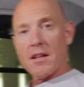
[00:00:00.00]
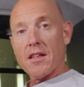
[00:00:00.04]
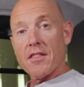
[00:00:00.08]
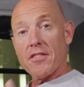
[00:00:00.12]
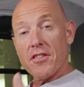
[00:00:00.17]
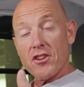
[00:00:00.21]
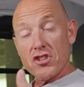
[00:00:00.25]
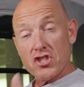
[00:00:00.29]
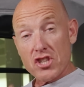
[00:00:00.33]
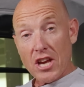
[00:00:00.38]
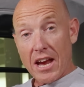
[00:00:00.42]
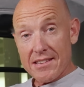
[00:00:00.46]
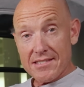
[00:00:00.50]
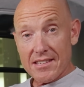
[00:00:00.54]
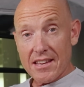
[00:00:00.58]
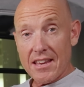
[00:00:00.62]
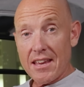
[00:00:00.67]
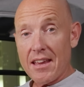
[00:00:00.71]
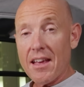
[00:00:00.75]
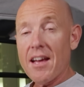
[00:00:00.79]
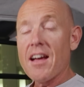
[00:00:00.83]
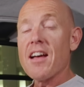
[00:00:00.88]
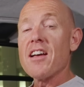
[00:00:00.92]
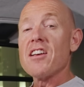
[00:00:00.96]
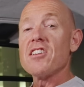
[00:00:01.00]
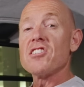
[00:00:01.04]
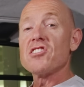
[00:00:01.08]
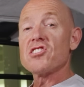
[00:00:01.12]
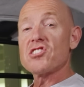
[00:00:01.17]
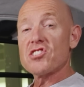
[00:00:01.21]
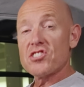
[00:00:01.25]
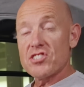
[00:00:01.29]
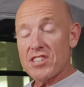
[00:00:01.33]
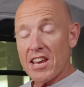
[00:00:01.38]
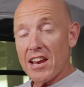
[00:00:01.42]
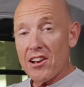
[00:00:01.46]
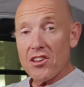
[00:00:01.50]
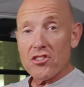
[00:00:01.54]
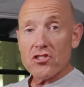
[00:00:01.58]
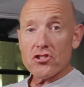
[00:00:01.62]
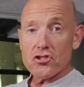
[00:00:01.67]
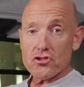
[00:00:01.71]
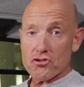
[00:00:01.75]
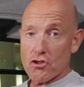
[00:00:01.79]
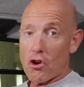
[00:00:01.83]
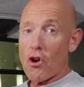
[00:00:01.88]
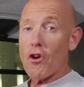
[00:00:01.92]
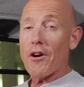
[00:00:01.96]
The chassis, still as
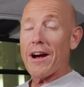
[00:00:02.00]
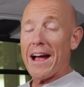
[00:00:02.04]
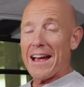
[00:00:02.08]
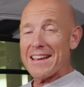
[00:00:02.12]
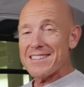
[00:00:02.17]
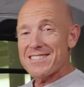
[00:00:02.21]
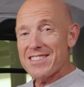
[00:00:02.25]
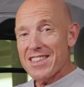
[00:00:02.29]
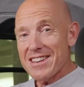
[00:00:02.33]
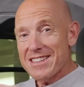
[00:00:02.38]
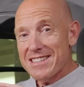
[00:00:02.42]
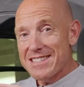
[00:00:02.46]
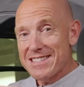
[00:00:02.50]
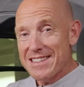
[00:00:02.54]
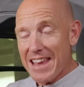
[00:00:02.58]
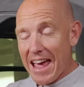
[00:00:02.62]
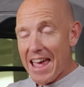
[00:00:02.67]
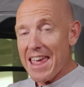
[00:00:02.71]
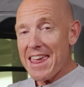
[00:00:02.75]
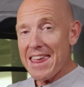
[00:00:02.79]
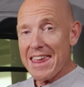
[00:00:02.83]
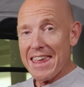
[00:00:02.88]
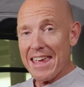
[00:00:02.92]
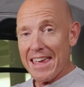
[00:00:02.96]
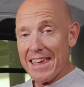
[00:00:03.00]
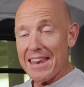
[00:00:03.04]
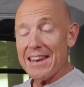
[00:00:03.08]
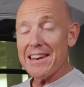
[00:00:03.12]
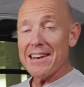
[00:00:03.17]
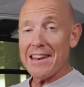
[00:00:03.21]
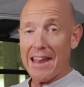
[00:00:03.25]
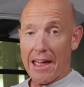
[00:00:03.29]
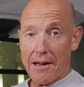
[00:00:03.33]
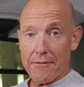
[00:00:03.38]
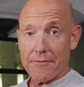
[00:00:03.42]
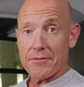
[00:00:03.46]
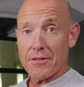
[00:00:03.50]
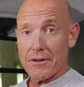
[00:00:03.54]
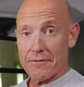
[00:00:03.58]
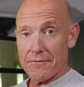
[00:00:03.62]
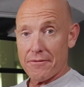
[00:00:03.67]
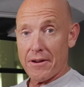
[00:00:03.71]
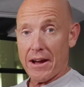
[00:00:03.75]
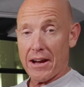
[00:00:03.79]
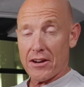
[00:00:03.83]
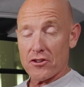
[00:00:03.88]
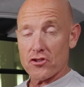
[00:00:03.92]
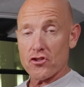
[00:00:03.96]
strong as the day it left the
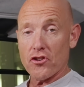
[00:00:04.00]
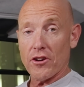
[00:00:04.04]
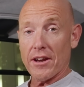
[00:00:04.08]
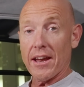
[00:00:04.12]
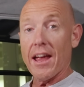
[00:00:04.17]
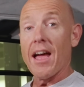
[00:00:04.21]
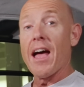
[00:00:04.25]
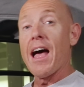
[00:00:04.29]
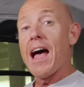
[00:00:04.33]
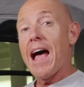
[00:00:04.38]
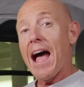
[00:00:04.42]
factory,